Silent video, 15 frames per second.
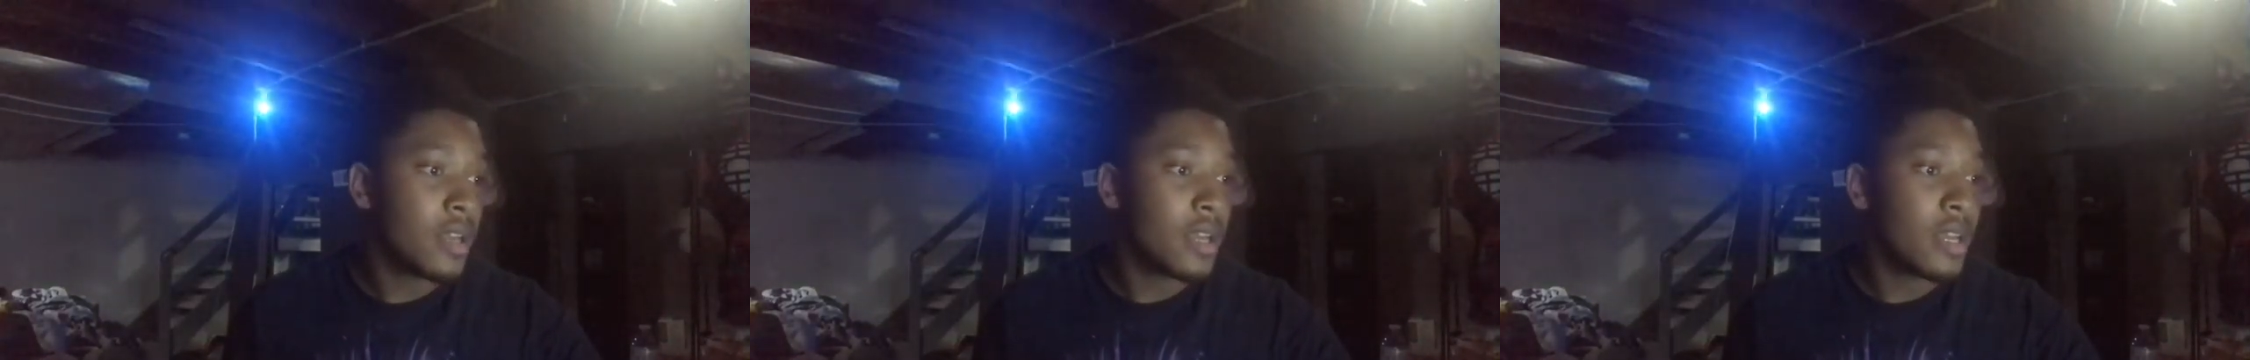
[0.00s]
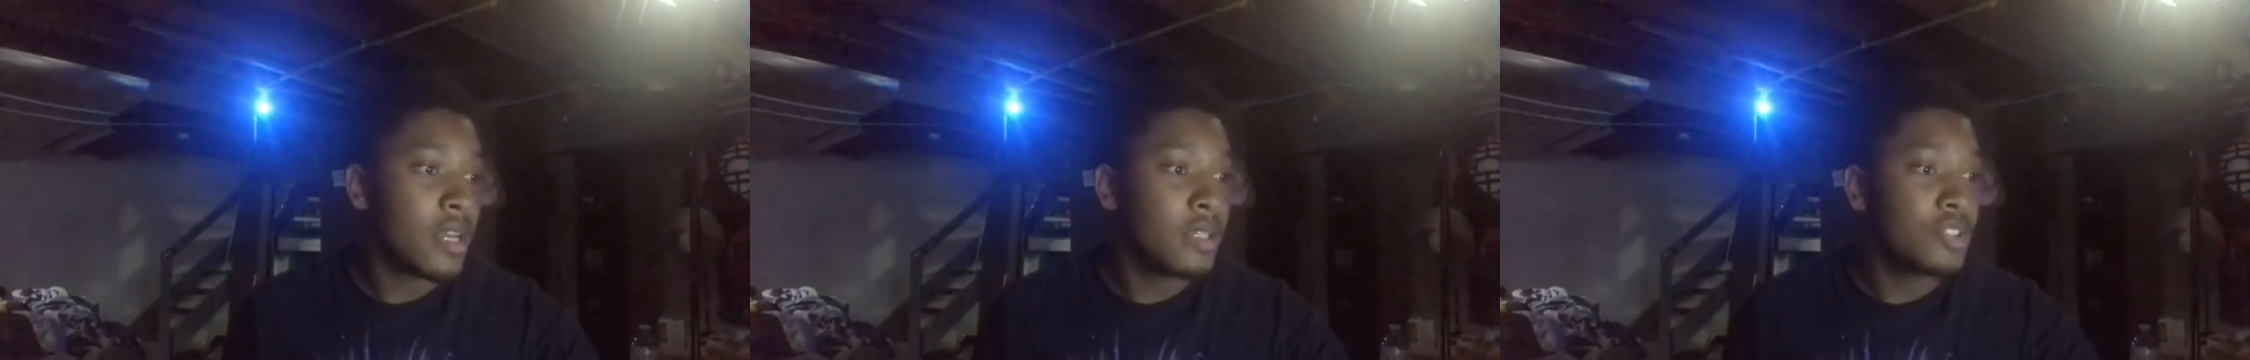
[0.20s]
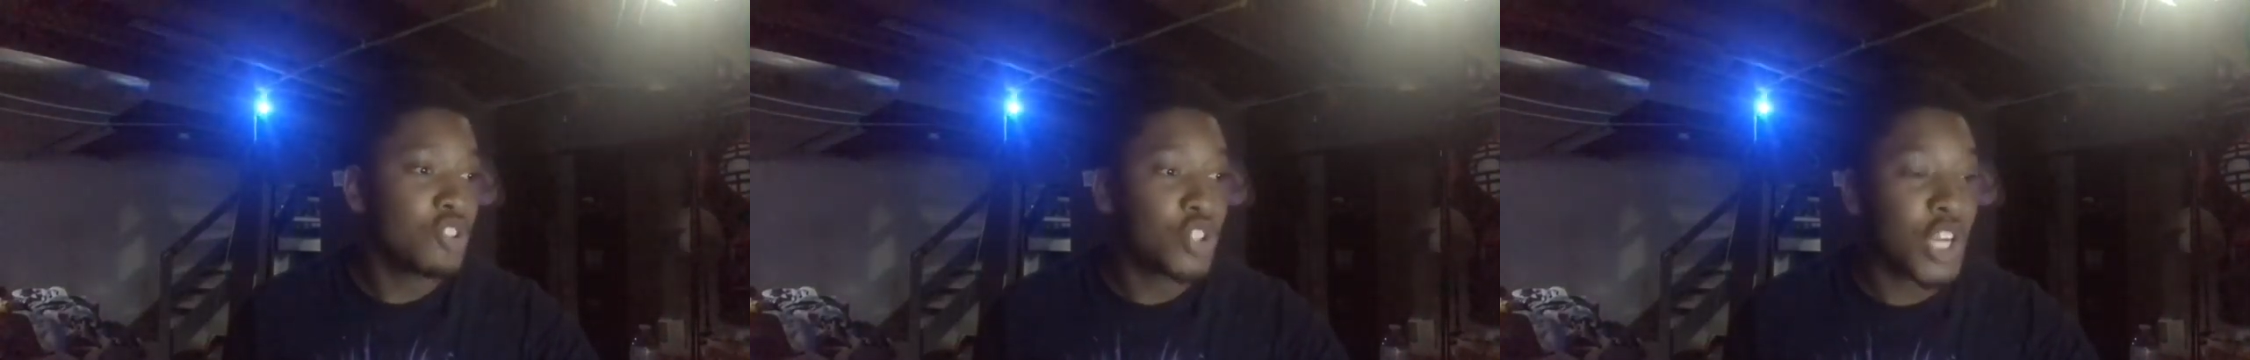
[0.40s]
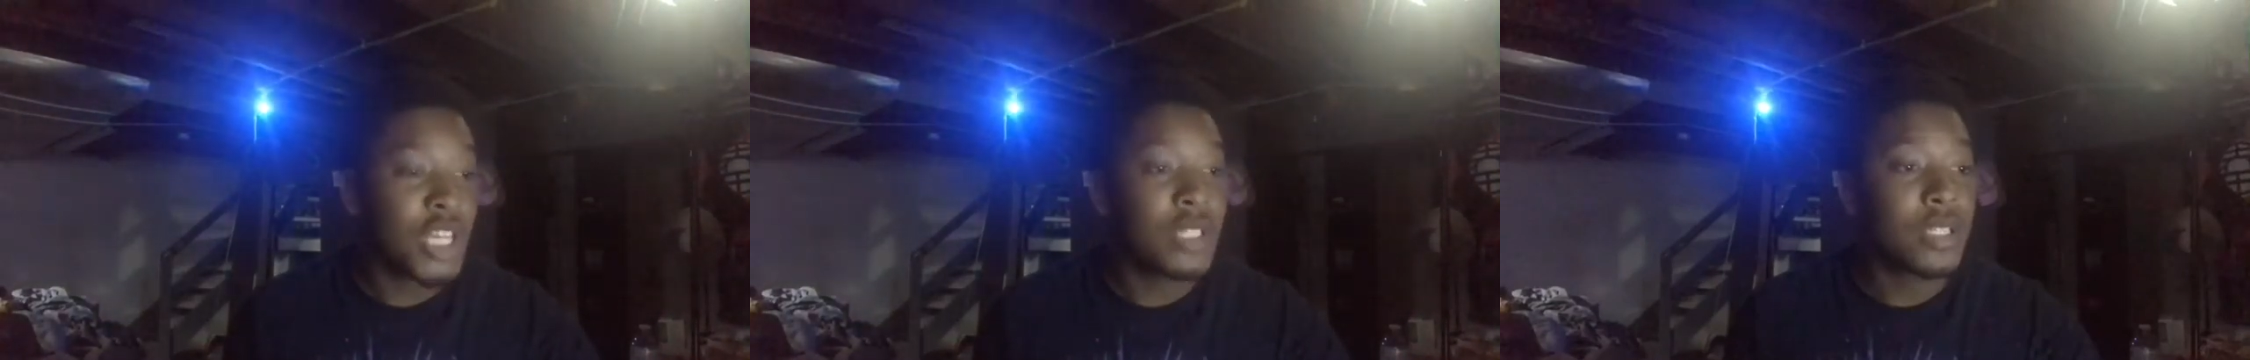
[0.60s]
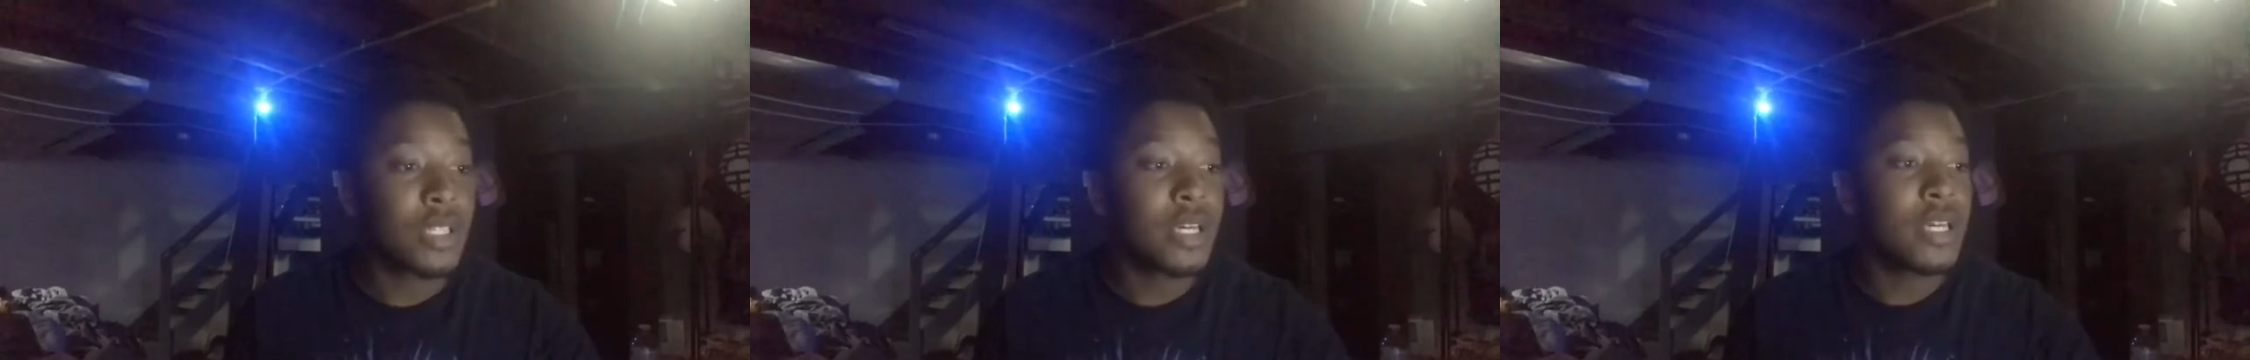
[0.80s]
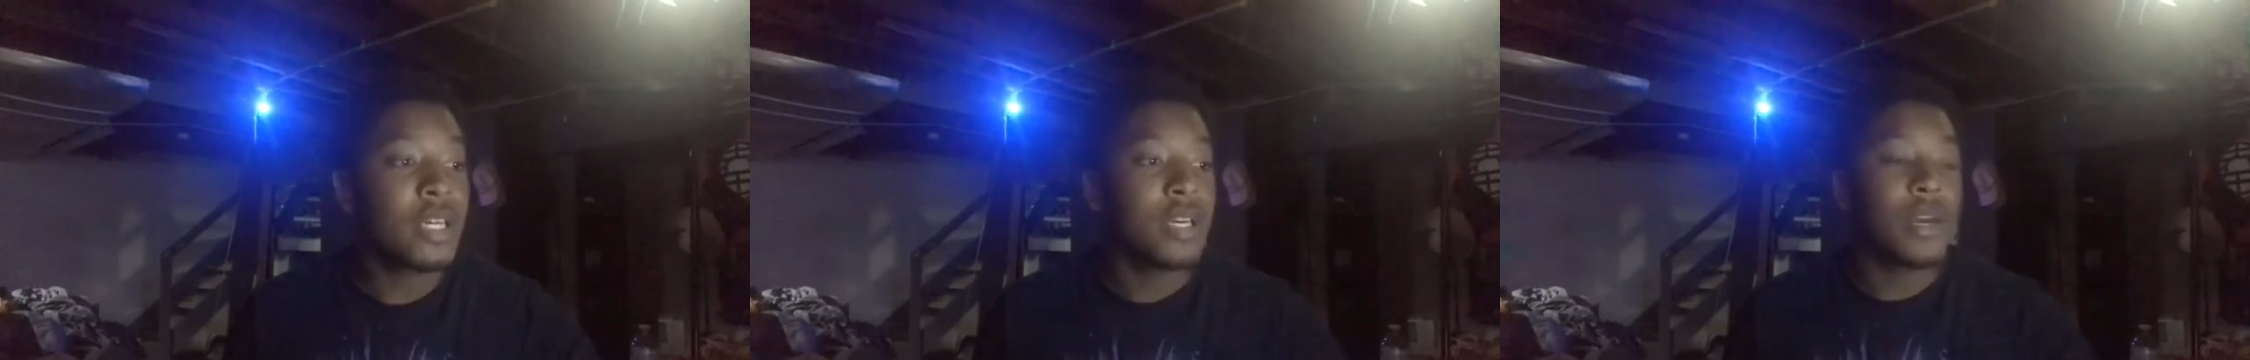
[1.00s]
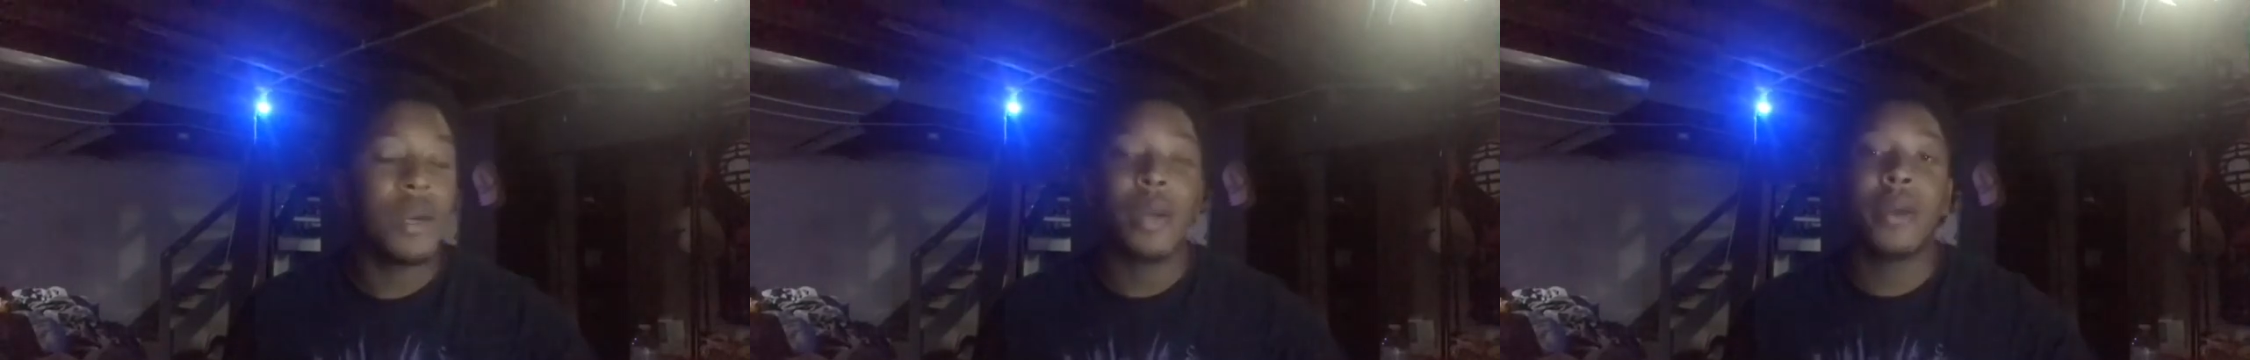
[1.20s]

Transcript: he's essentially